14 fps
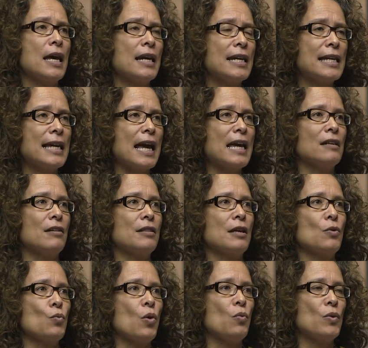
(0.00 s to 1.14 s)
And again, I
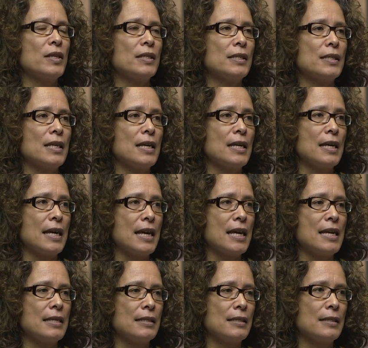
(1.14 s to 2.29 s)
think what we see
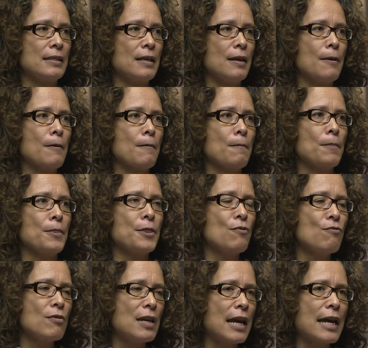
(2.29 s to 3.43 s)
is the
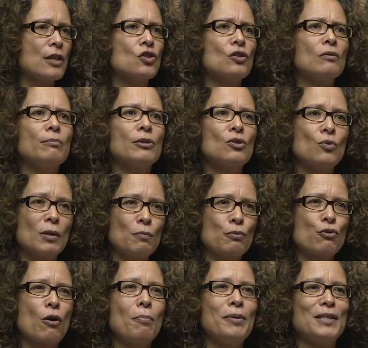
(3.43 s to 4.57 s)
relation between
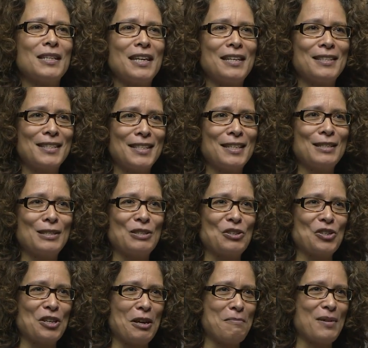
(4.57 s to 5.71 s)
property and
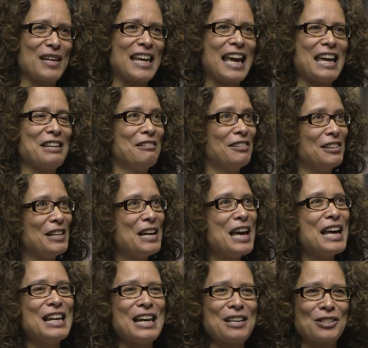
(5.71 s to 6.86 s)
citizenship. Again,
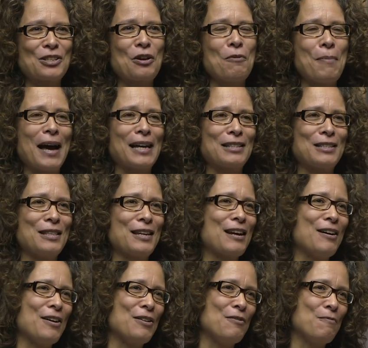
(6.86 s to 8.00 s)
let's go back to the
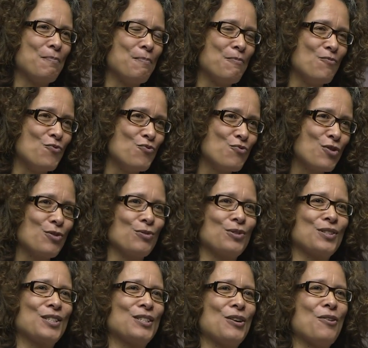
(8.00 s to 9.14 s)
kind of
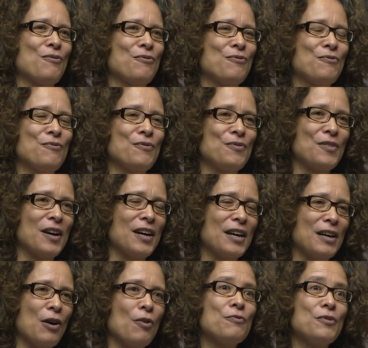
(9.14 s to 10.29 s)
roots of
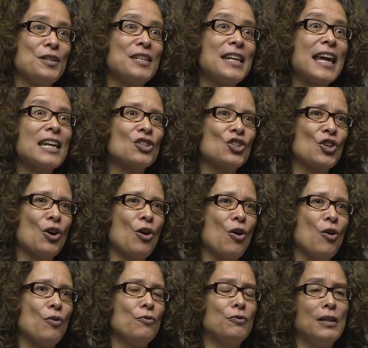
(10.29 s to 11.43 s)
the nature
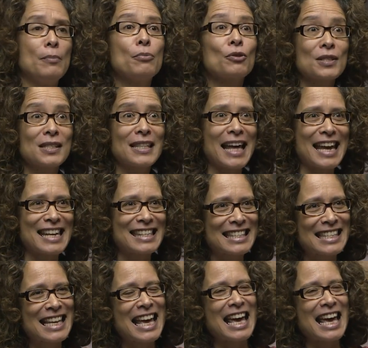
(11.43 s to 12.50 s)
of liberal states